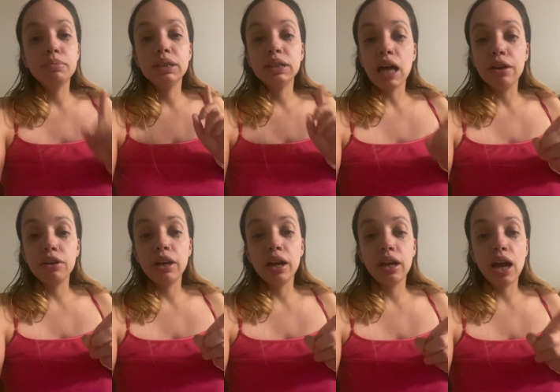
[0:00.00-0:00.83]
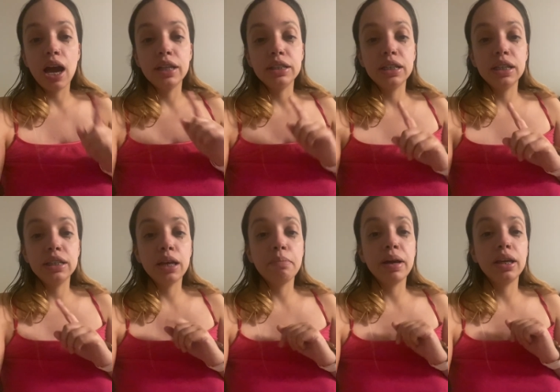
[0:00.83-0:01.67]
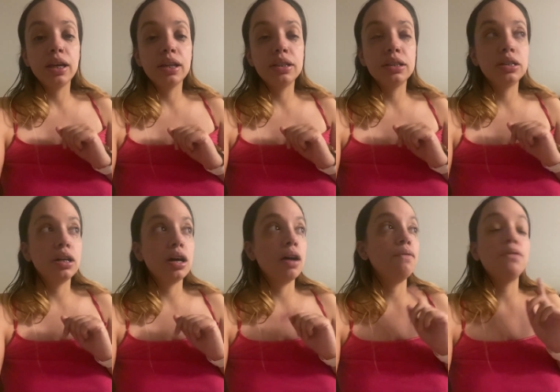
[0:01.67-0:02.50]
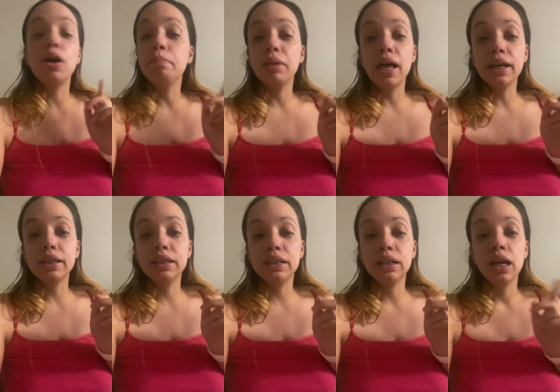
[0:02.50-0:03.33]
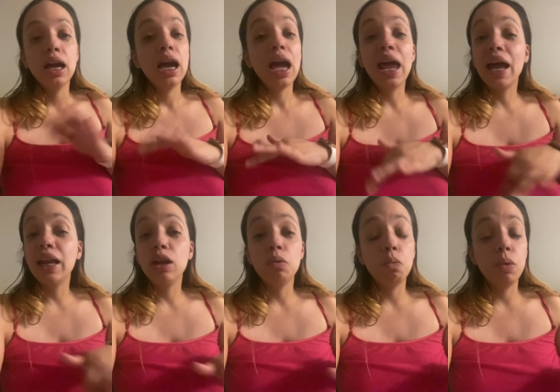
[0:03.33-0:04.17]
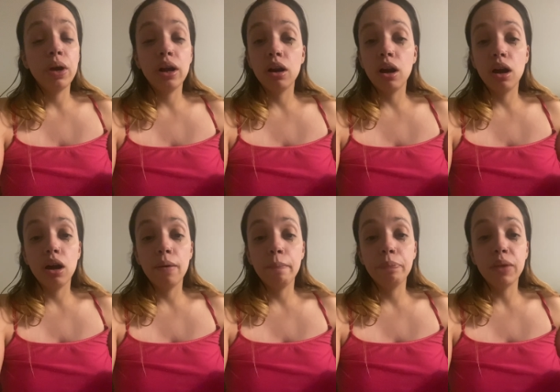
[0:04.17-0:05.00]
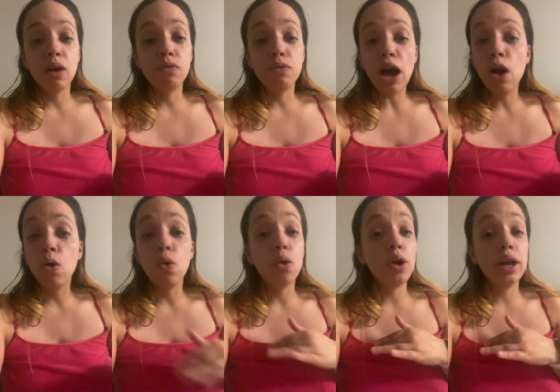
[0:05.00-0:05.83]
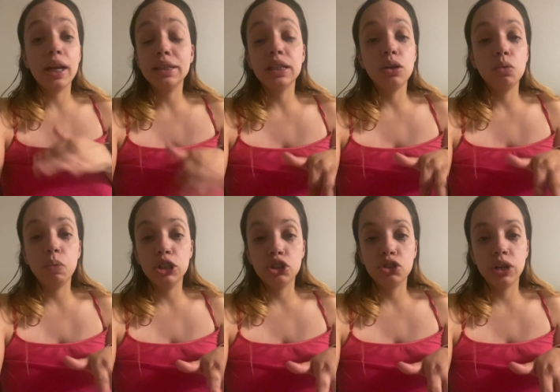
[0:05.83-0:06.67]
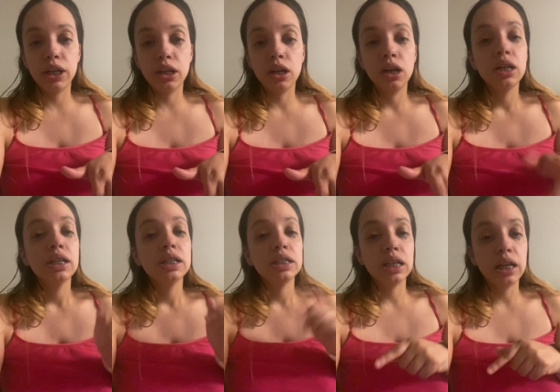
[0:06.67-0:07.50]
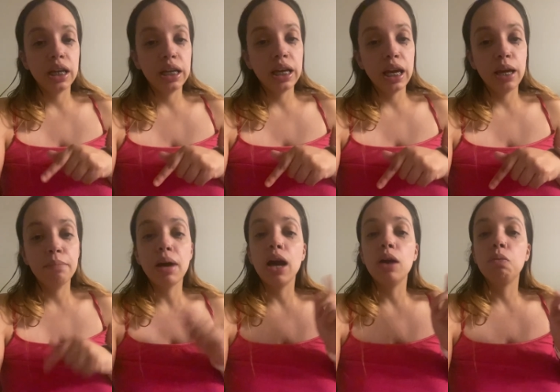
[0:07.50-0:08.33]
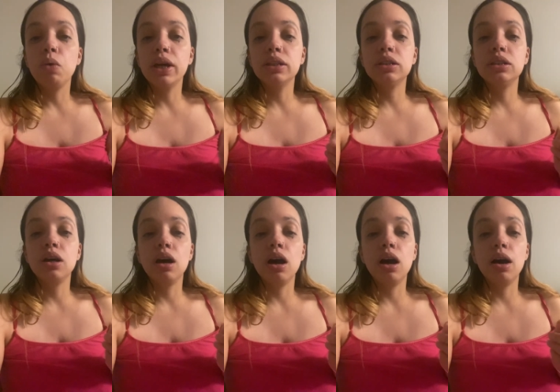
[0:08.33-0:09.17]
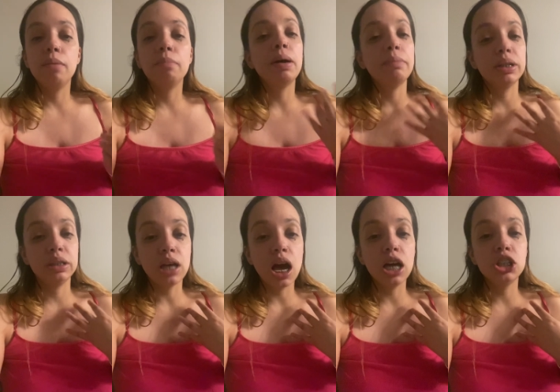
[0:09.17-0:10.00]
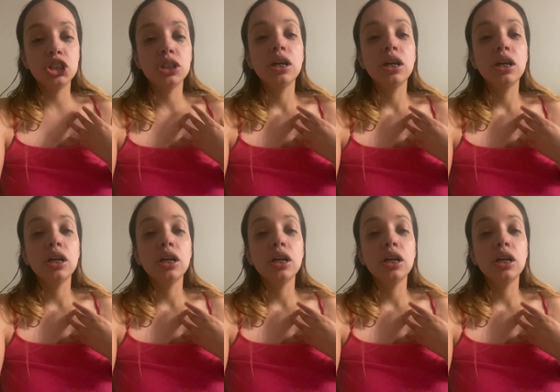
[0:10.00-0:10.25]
Saturday, I did take my kids to Funplex, and I didn't wear a faja, and I didn't waist train. Sunday came, I went to my massage,